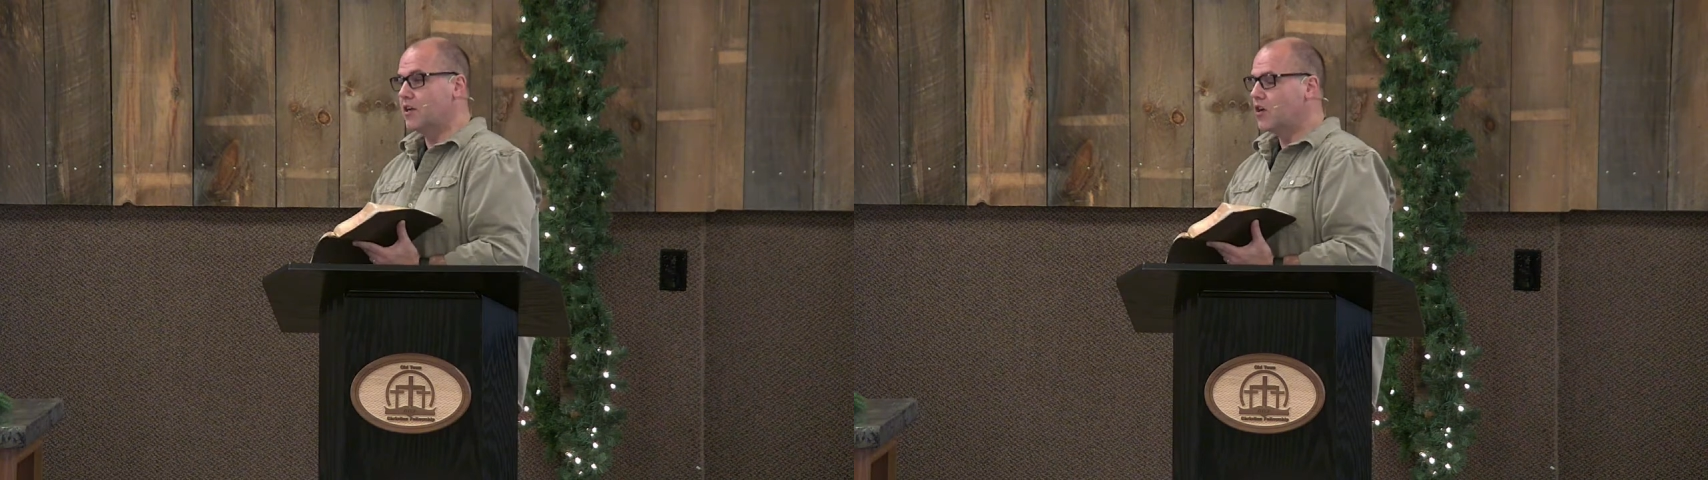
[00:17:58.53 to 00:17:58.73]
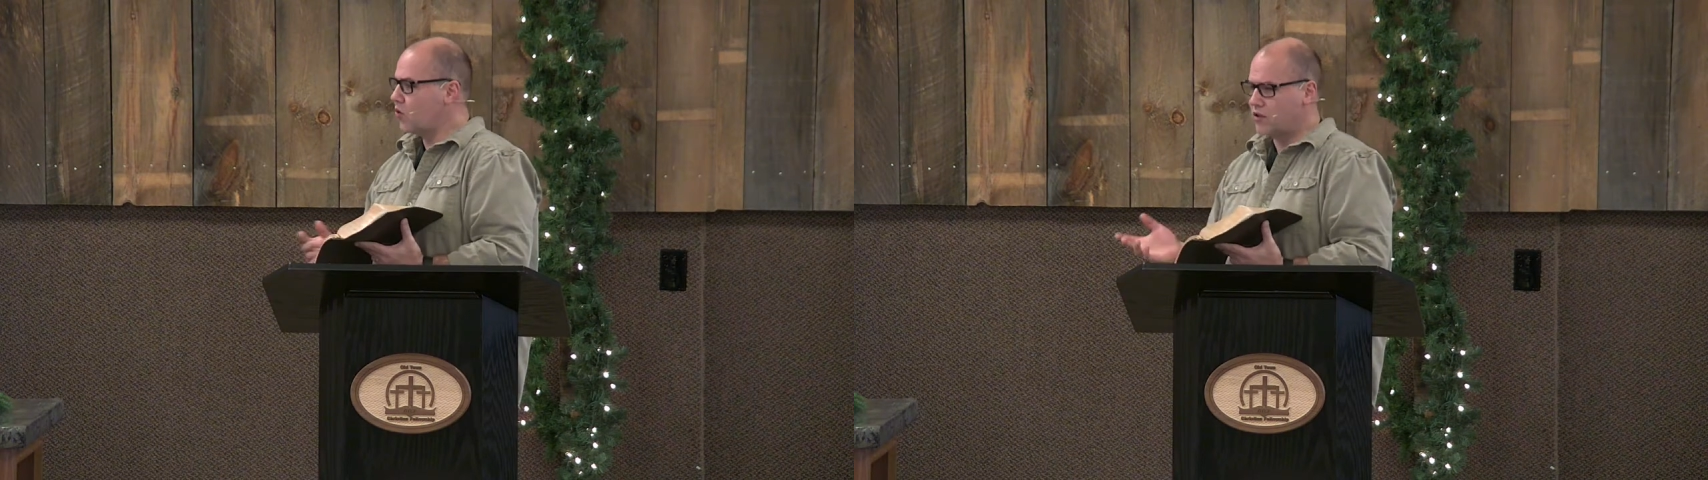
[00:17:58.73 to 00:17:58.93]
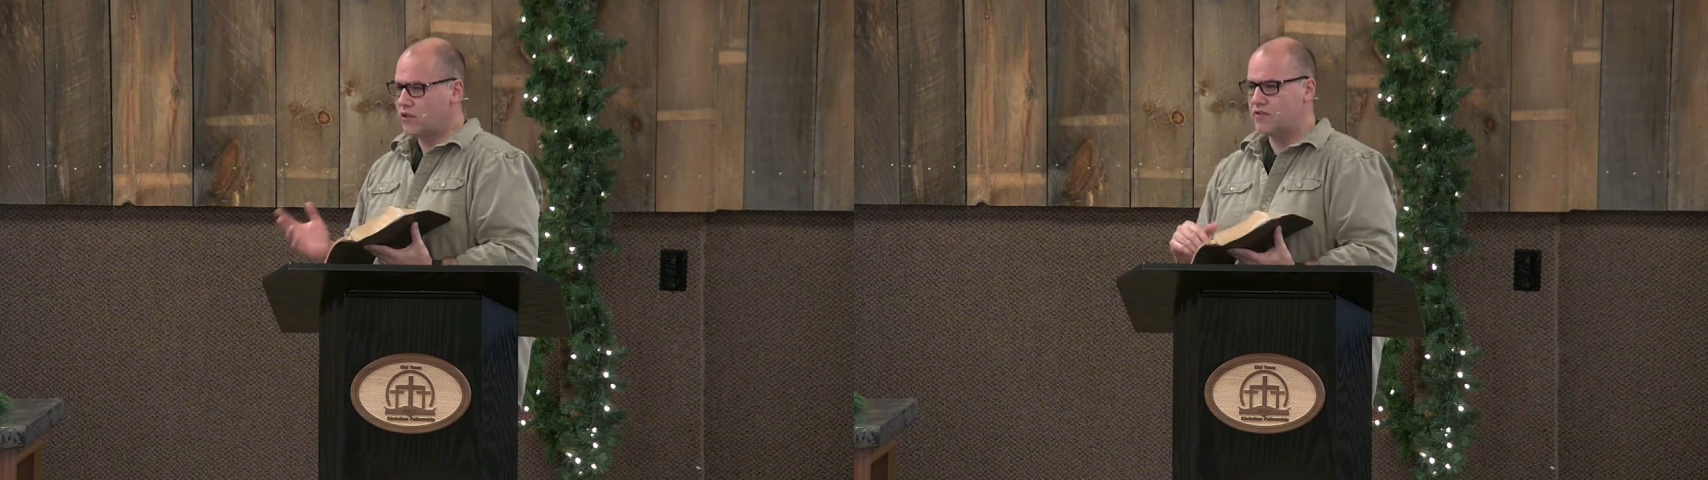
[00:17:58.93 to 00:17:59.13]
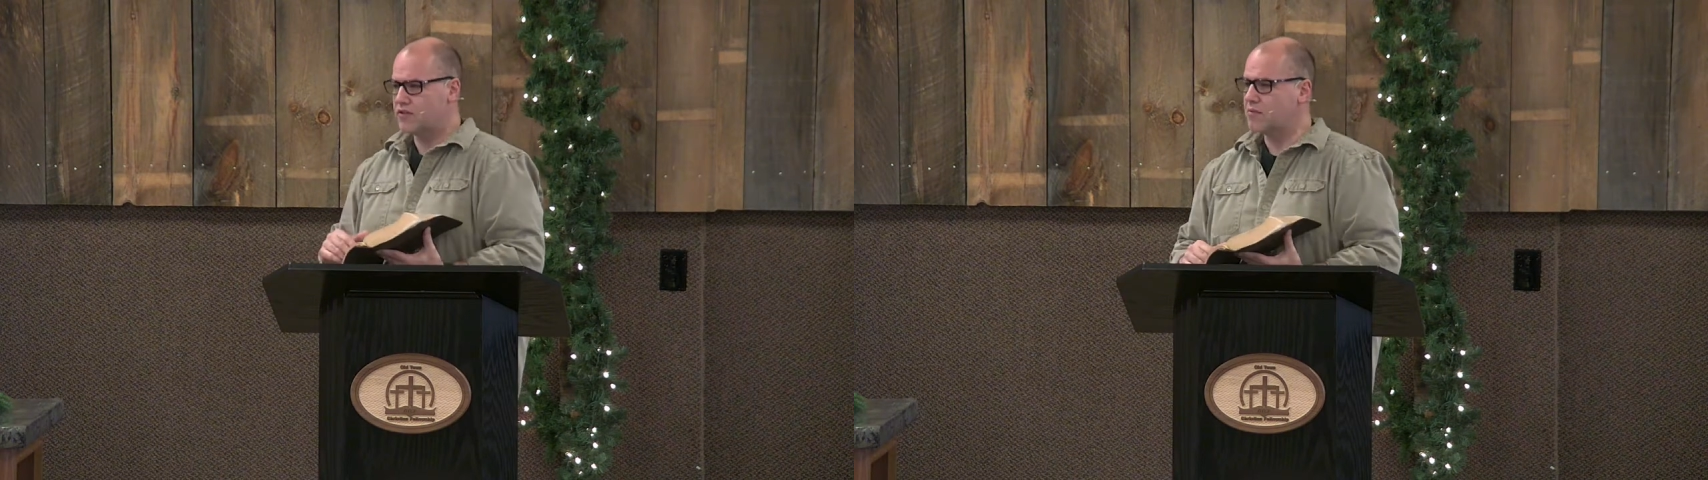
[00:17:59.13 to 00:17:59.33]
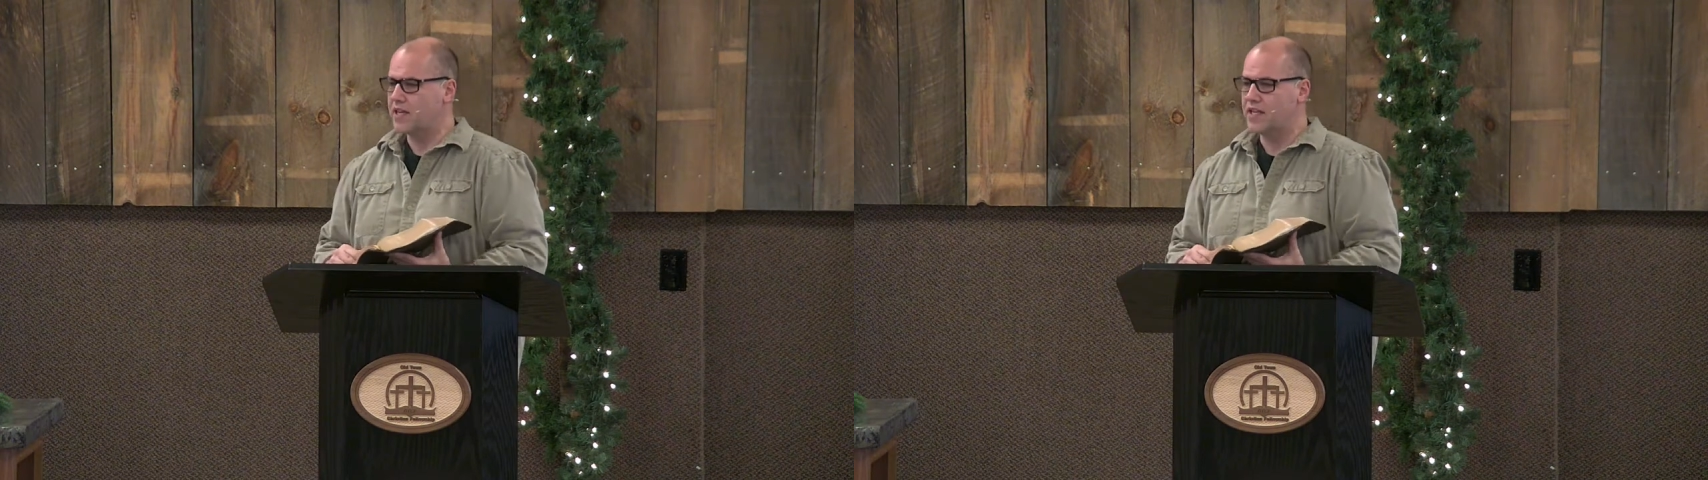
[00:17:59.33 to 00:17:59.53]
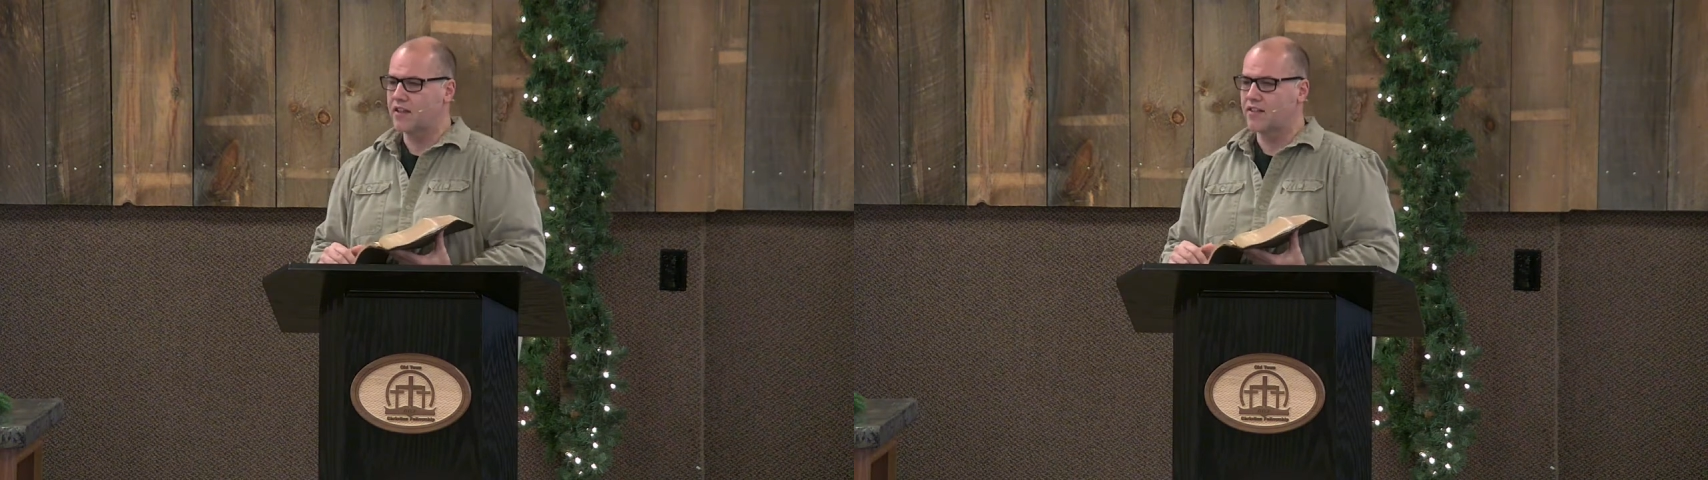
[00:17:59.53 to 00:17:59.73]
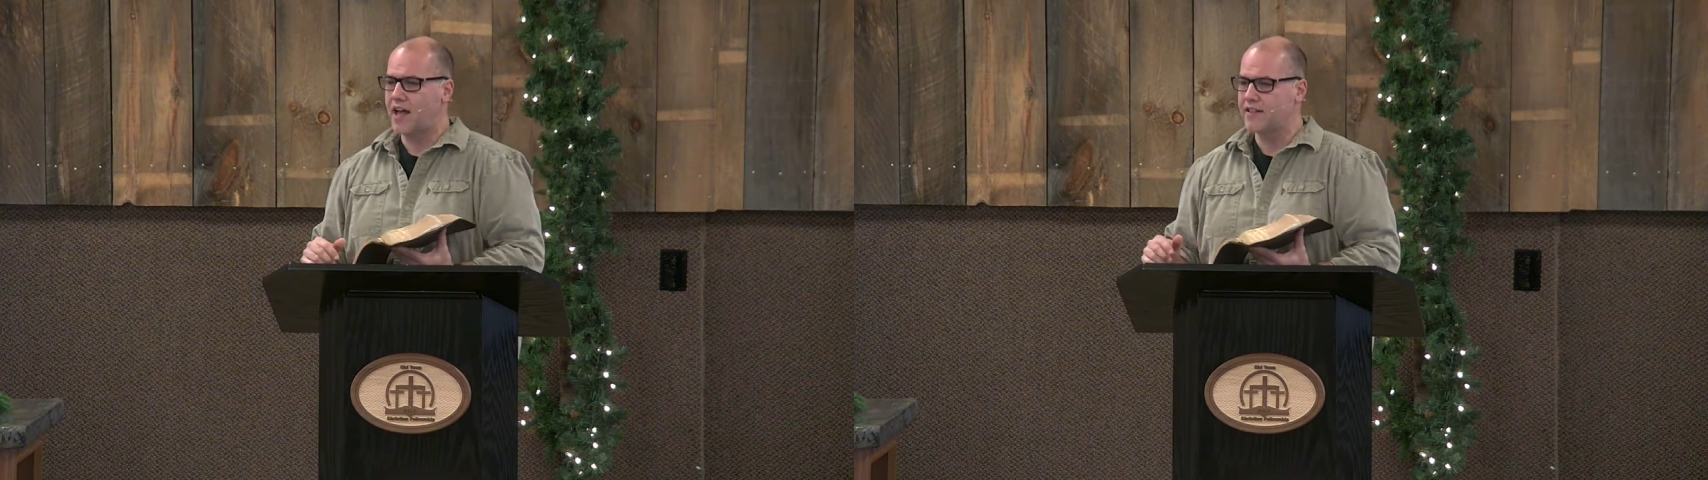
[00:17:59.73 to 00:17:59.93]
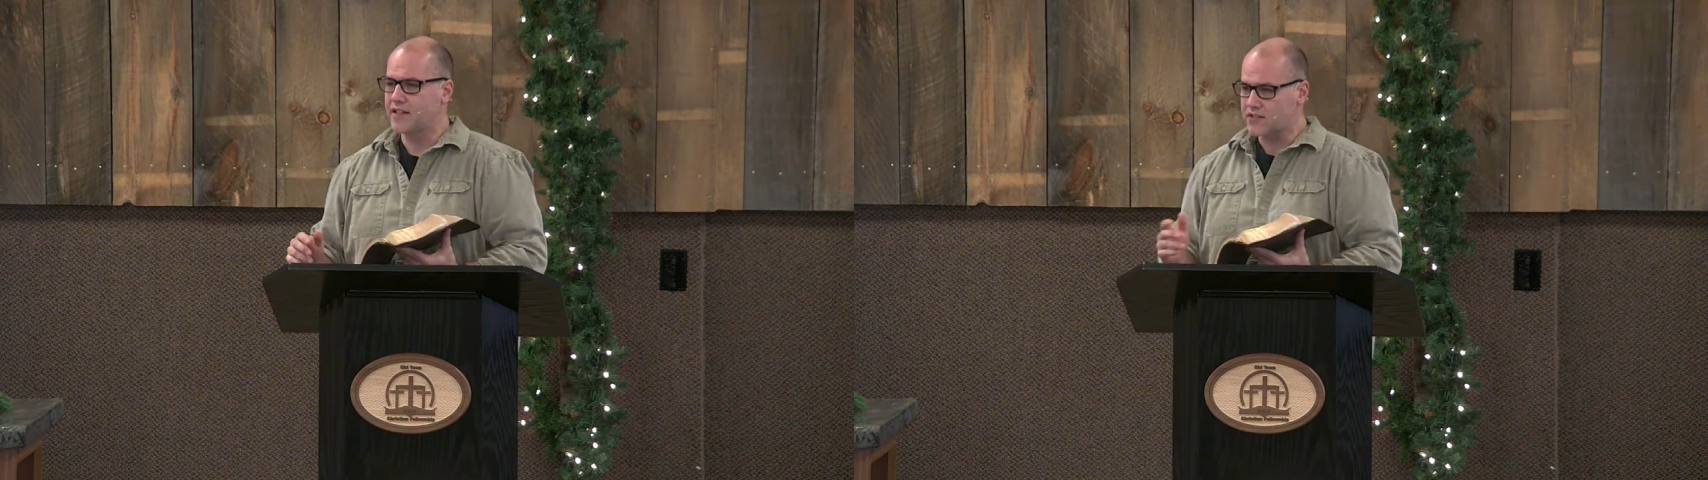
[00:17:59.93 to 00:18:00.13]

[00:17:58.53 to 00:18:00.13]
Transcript: or you hear somebody online that